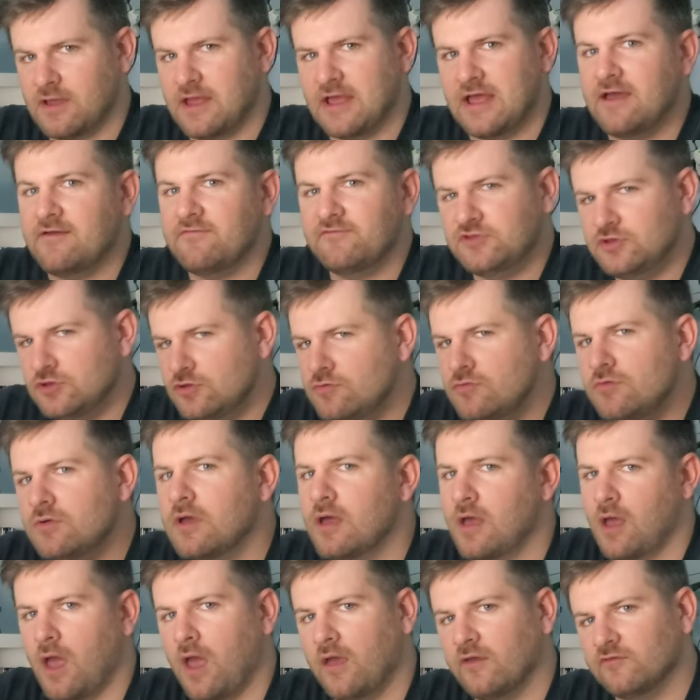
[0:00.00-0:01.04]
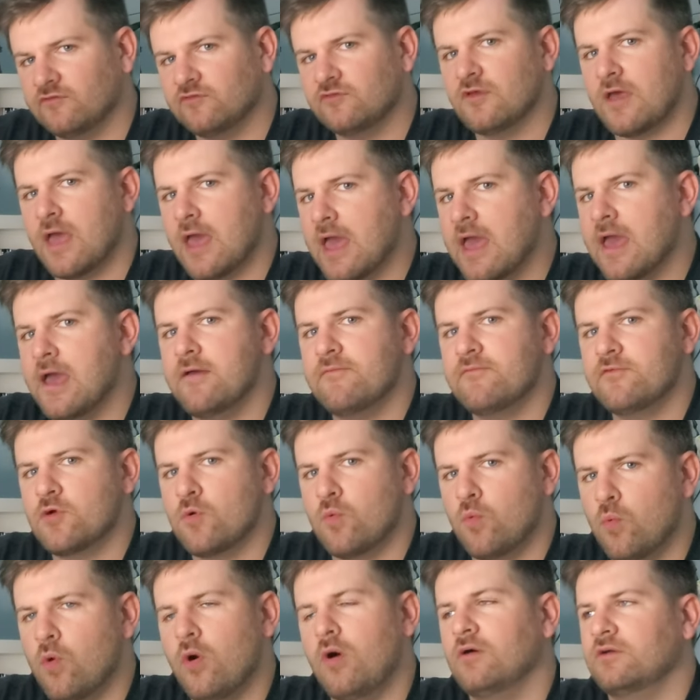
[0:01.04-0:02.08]
Have you guys ever
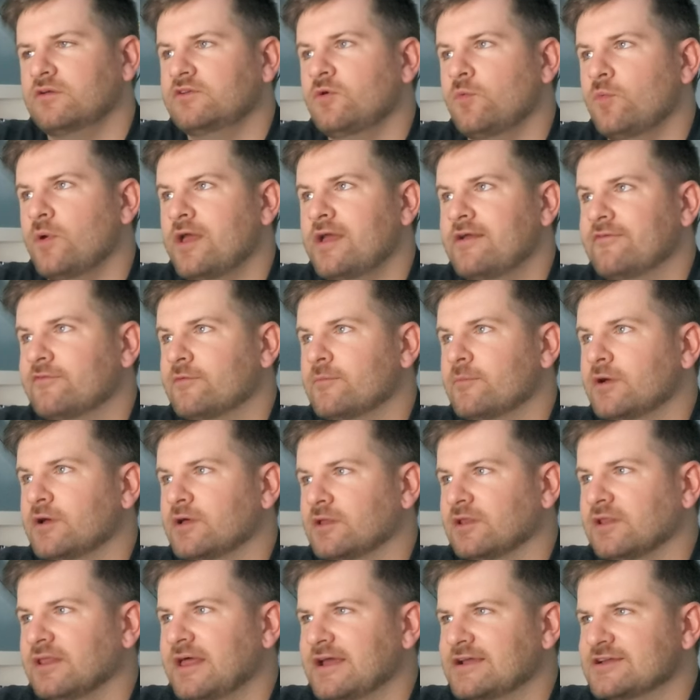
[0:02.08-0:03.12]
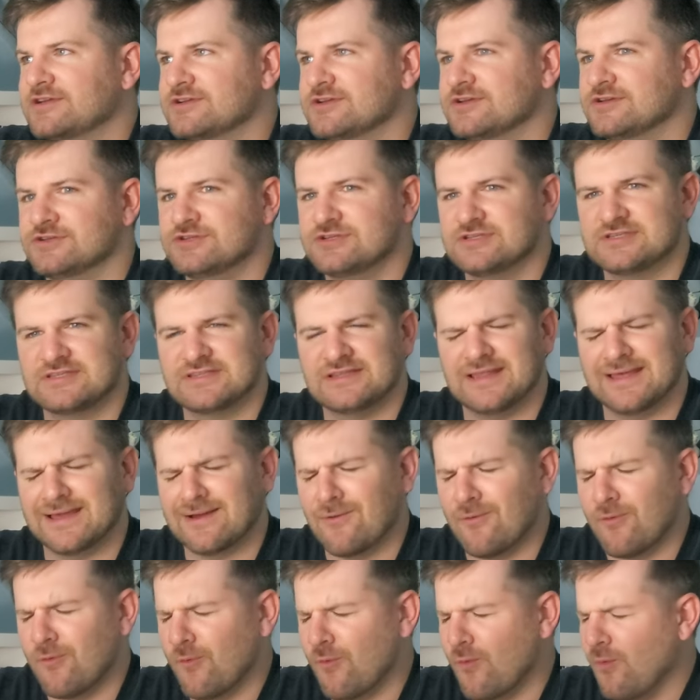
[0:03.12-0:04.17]
walked away from a collection just like,
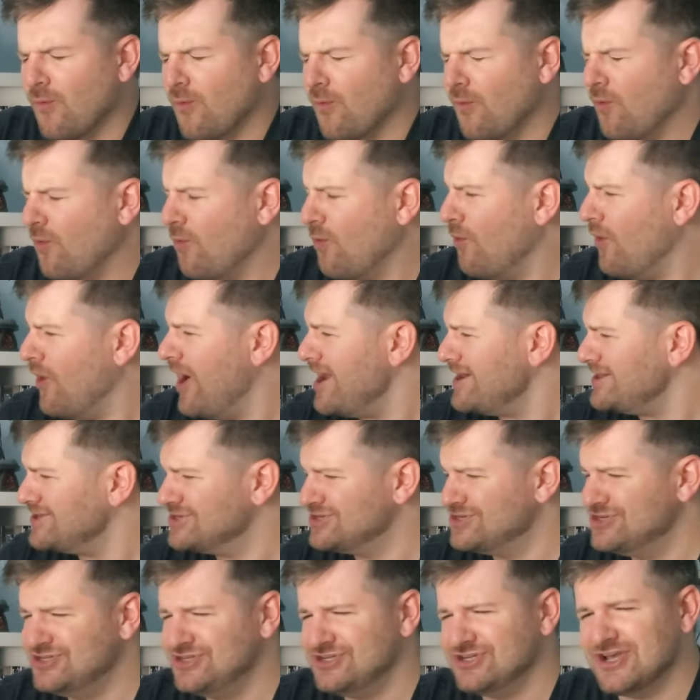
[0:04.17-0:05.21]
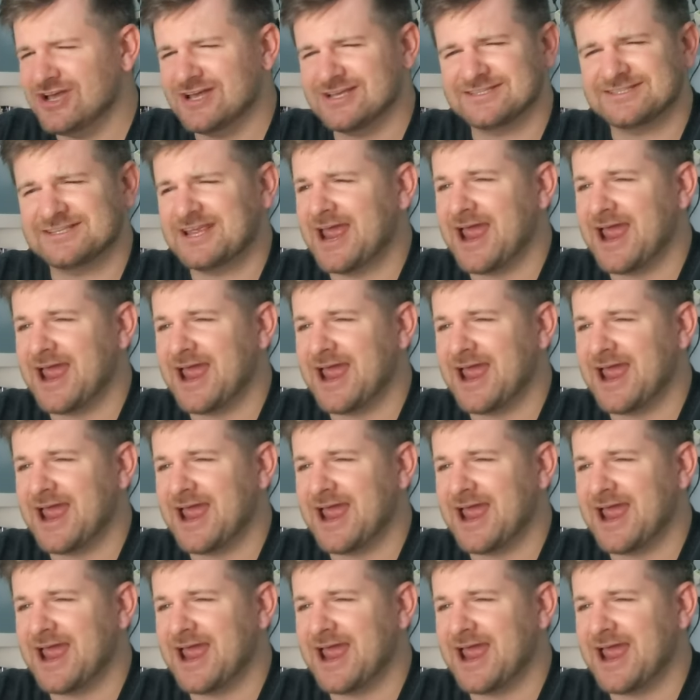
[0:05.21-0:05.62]
what just